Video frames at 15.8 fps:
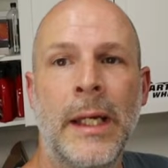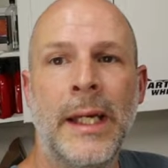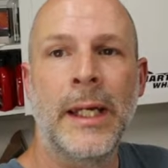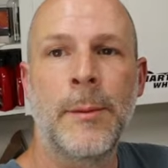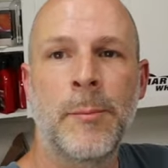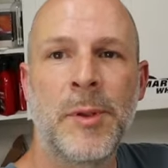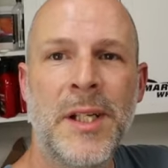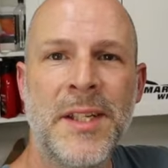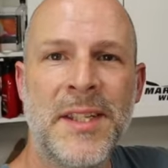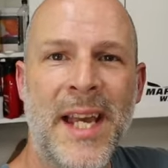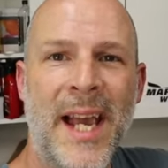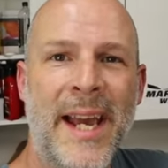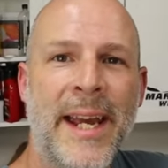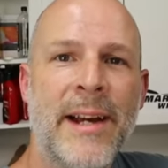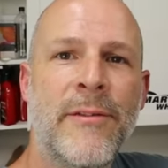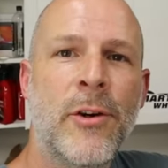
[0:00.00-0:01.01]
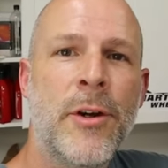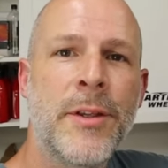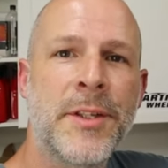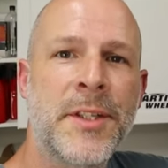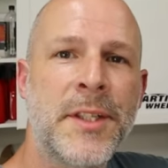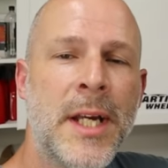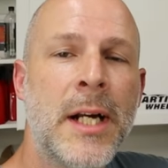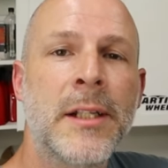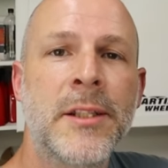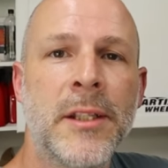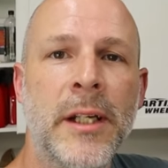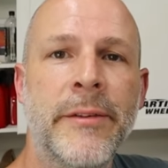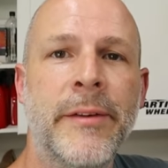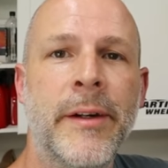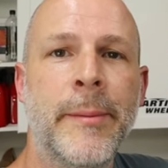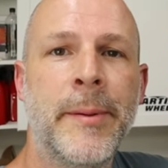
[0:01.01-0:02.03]
And plus, I have all the stock
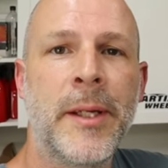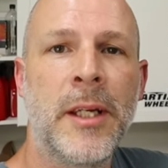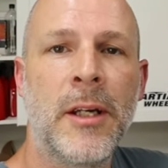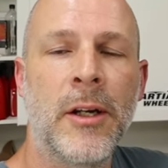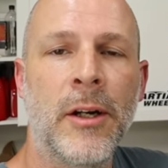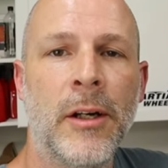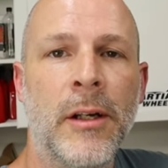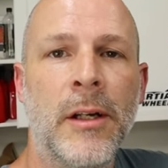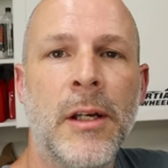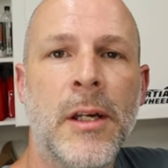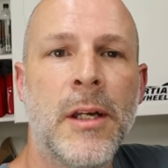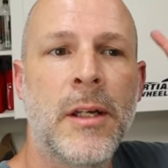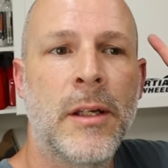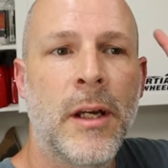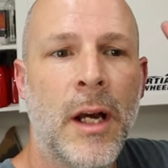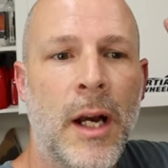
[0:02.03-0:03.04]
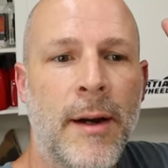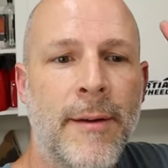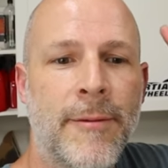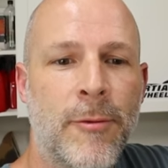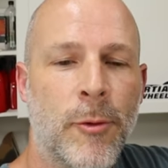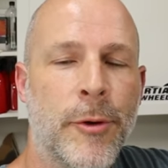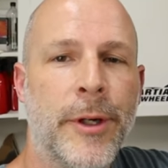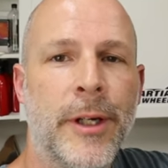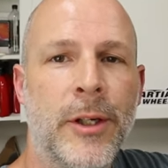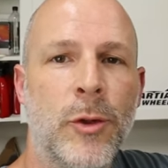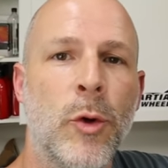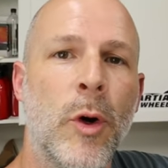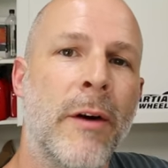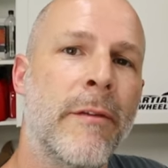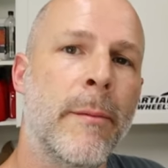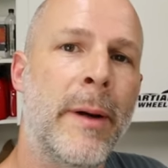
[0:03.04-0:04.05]
stuff up here for you,
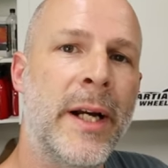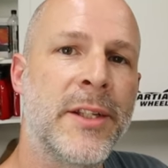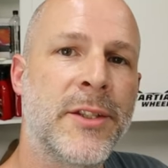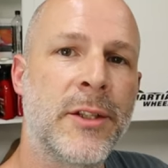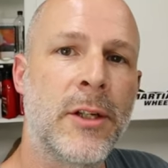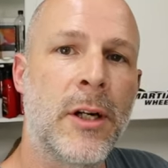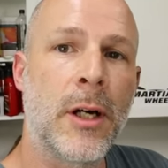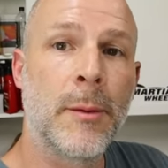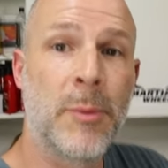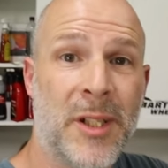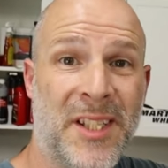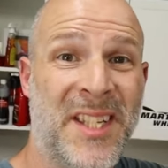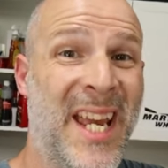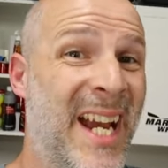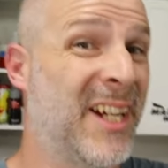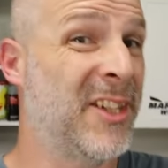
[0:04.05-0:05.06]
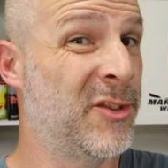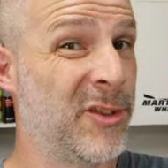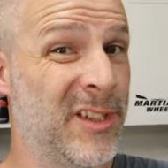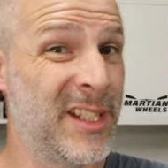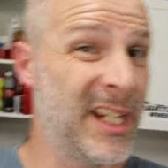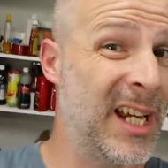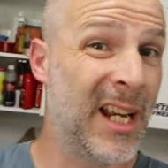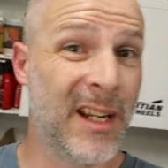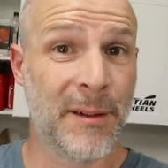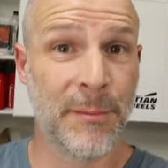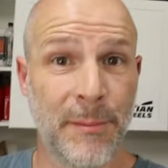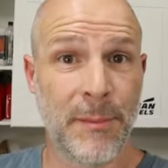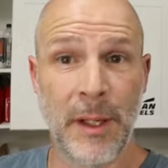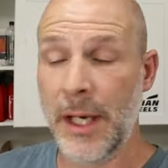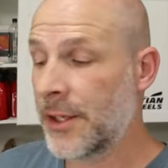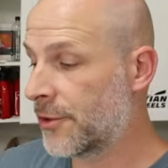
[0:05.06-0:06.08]
whoever buys the car, plus extras. I got
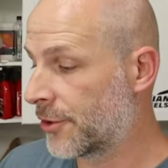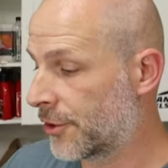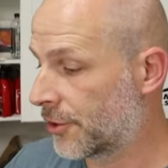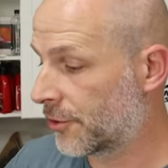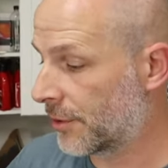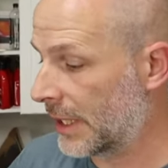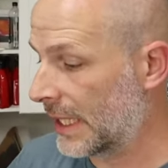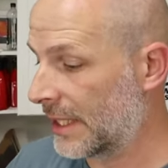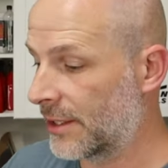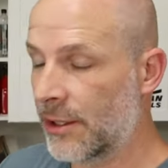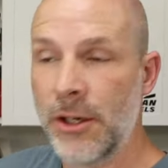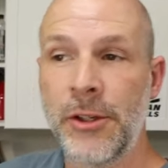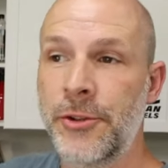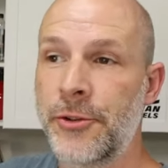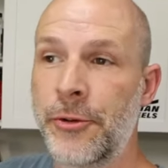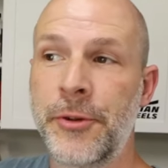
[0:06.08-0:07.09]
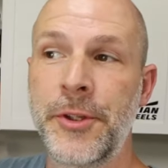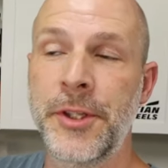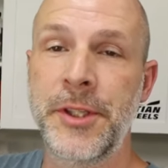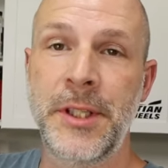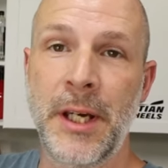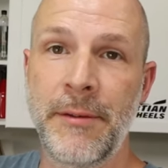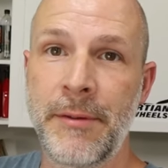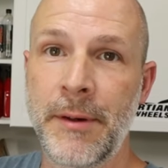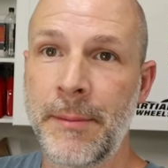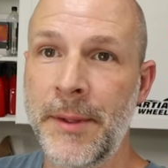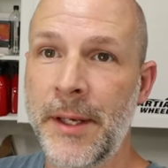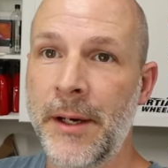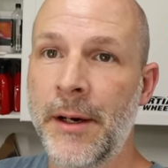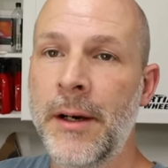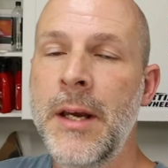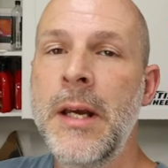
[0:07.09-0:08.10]
extra screens and all sorts of stuff up
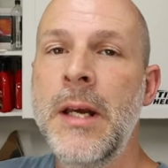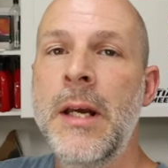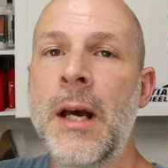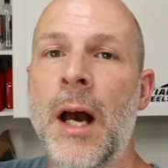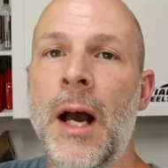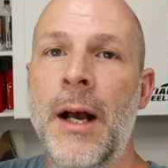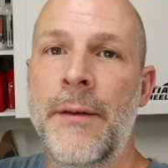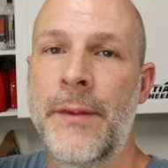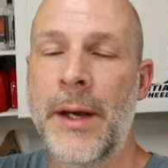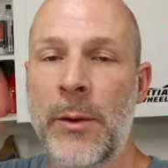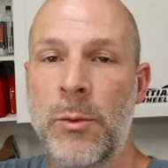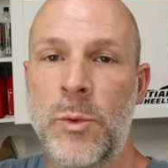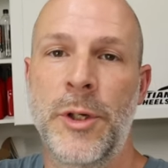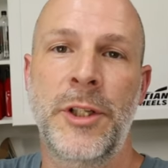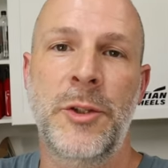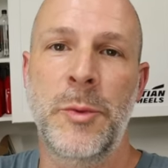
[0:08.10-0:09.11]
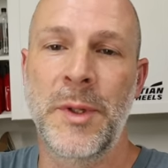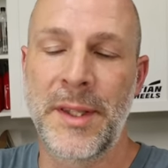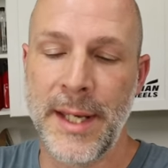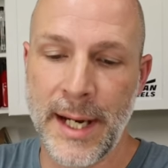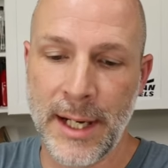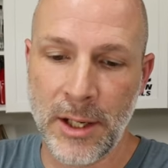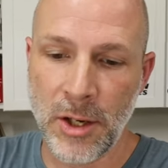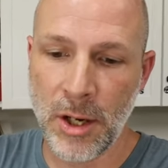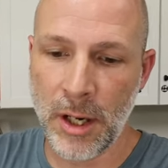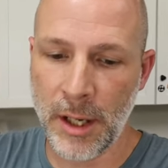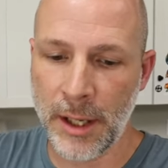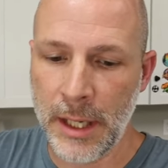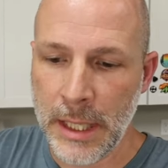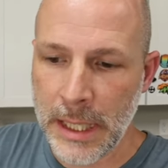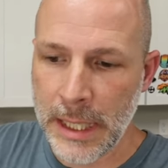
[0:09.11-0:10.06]
there that works with that car.